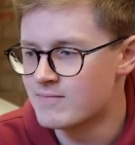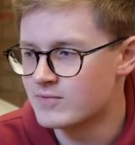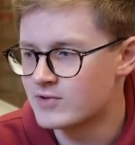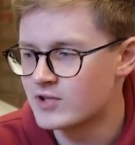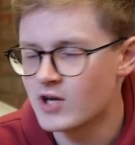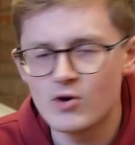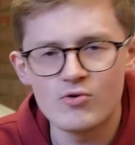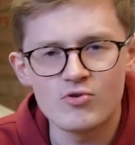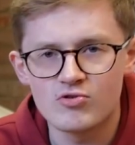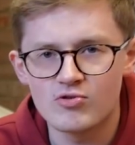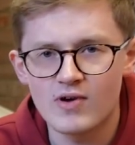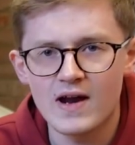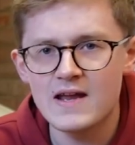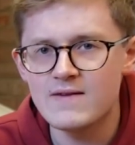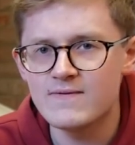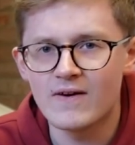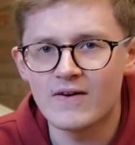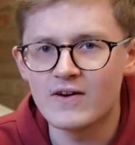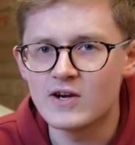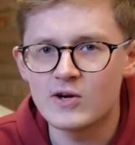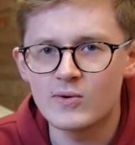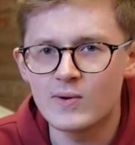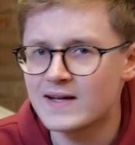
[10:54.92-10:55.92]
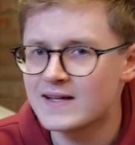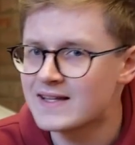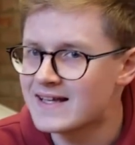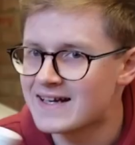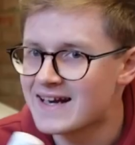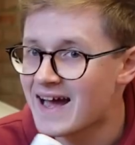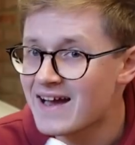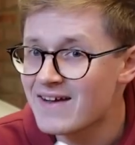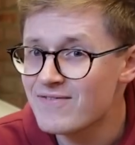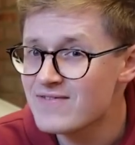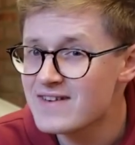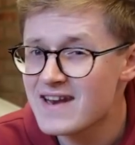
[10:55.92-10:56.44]
go grey very quickly, and
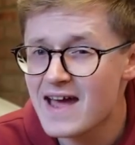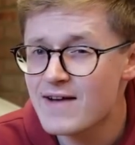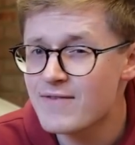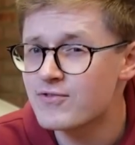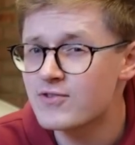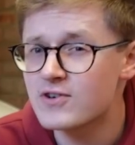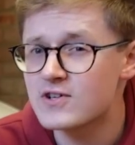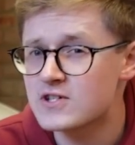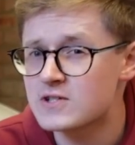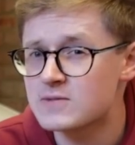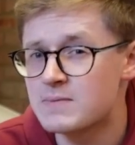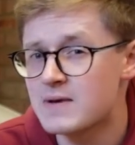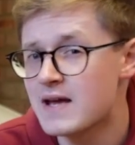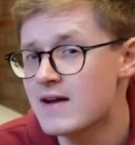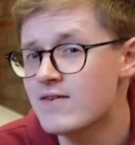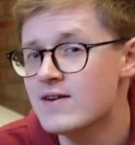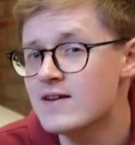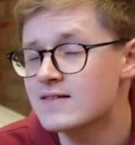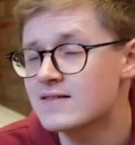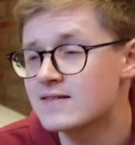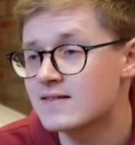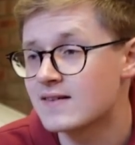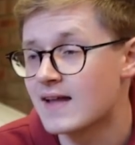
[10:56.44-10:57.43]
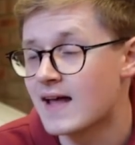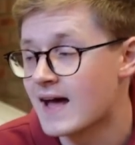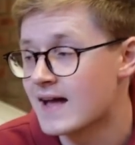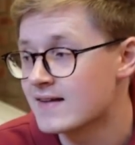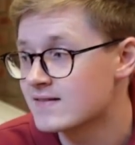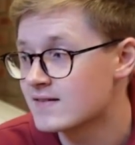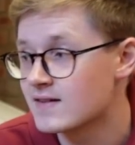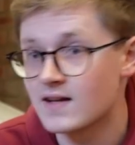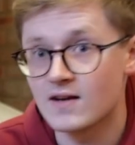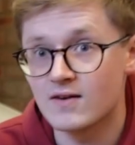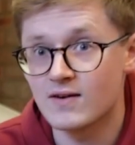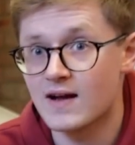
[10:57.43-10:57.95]
I've never experienced
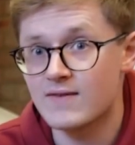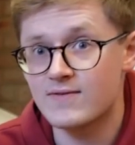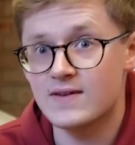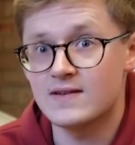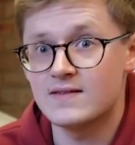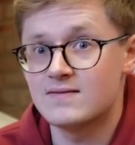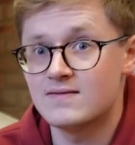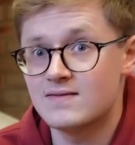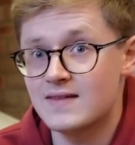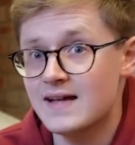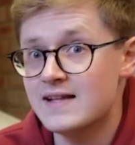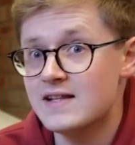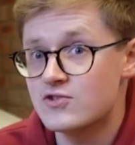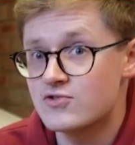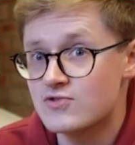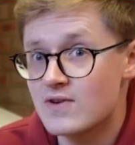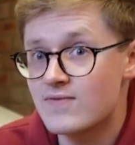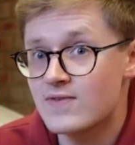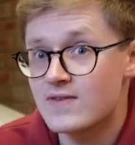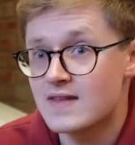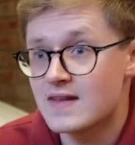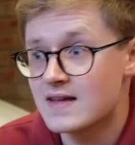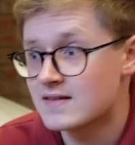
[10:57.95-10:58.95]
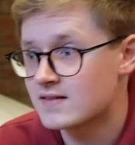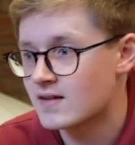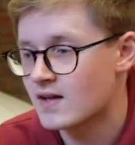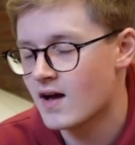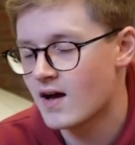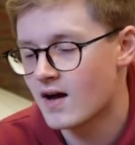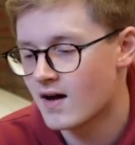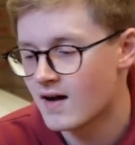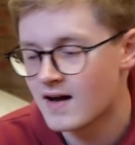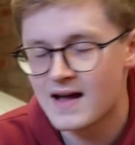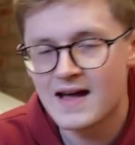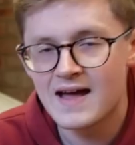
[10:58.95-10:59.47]
that. Having daily driven this
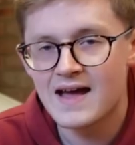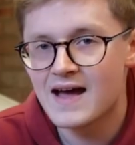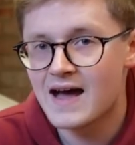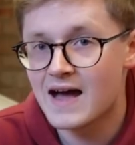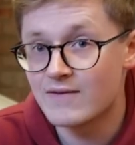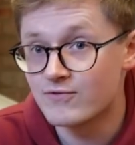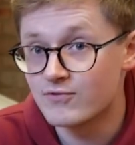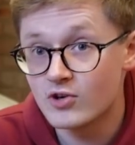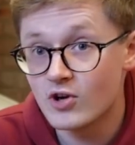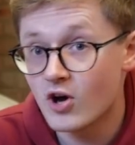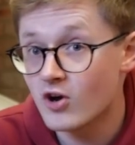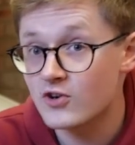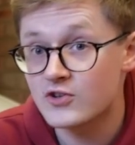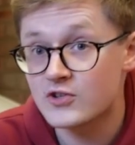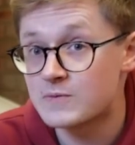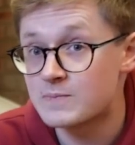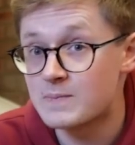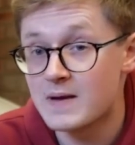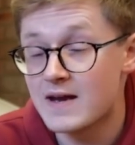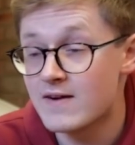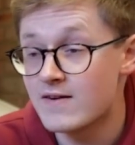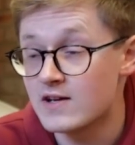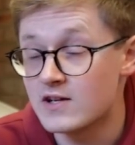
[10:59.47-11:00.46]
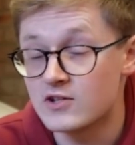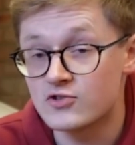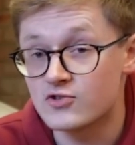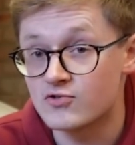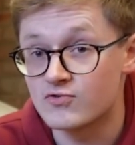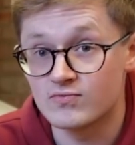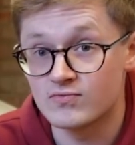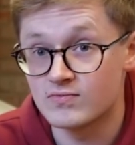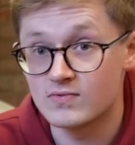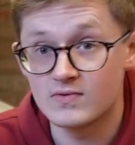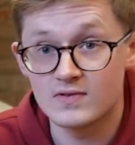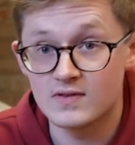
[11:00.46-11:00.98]
car, I've not
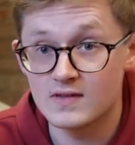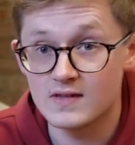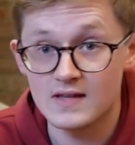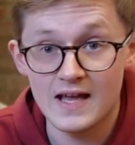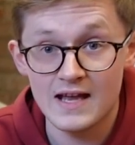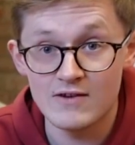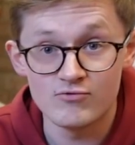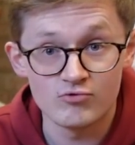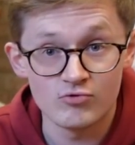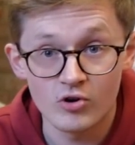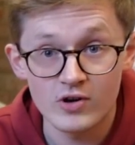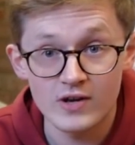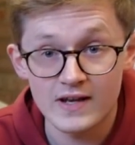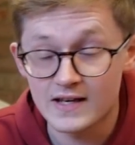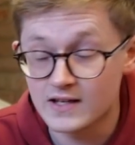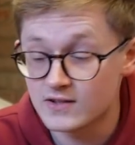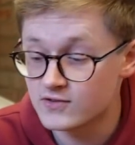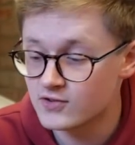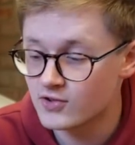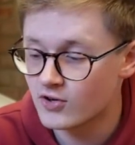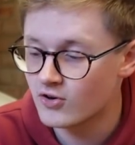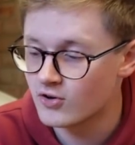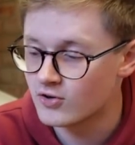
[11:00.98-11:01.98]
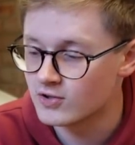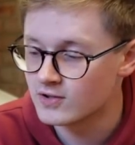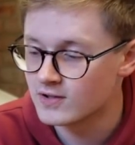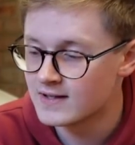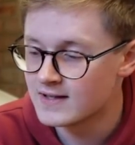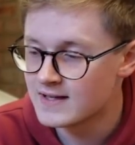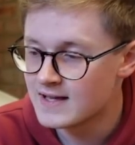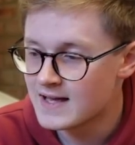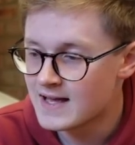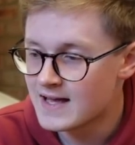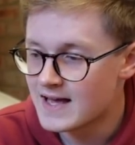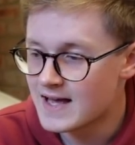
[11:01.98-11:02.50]
experienced it running at all.
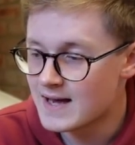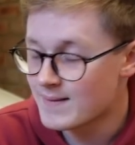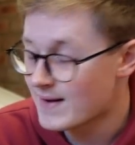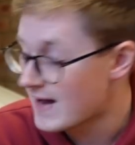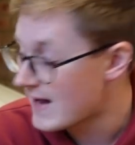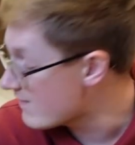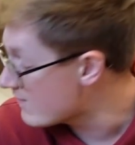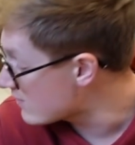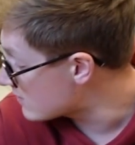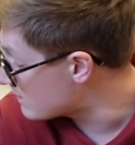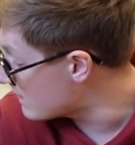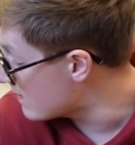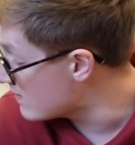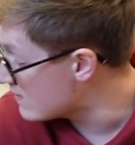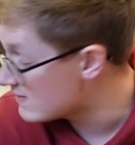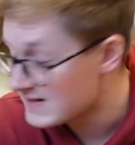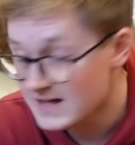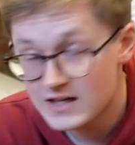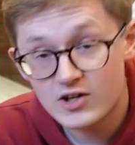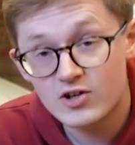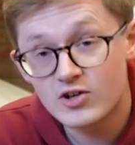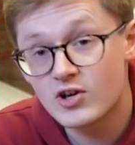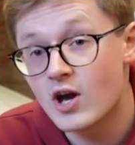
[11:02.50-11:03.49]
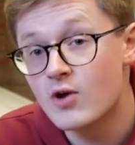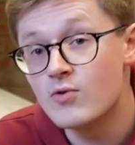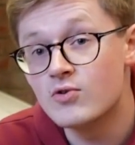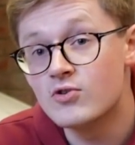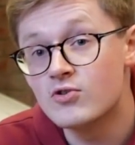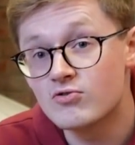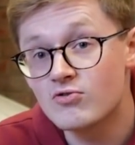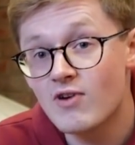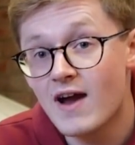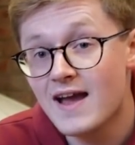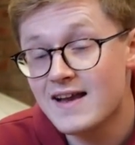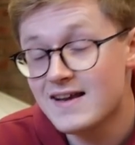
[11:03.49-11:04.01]
I have experienced it go
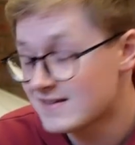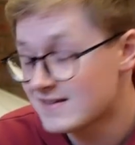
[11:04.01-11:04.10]
grey